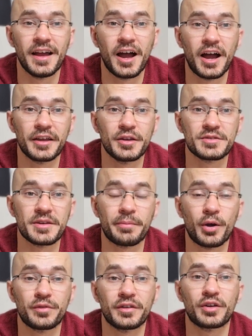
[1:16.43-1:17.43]
I use it
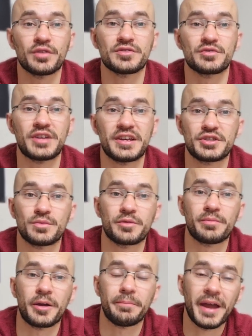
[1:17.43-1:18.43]
both in consultation with
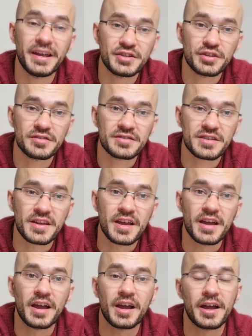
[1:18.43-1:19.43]
my patients,
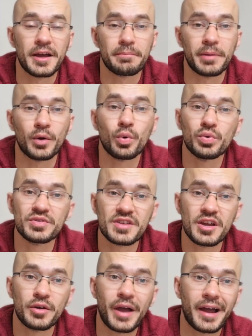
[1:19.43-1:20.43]
but
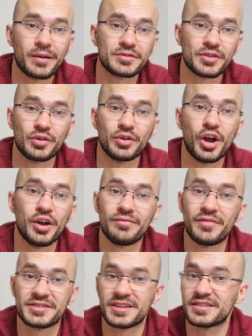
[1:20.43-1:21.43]
also out on home
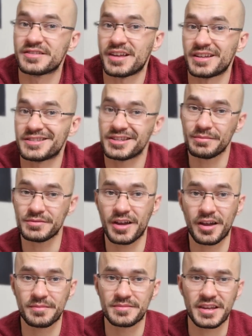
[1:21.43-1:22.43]
visits and
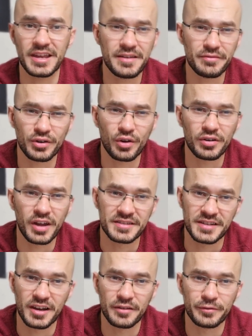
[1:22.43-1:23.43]
sometimes even on a
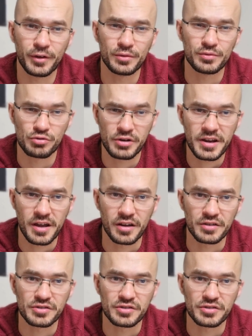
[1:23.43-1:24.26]
telephone triage.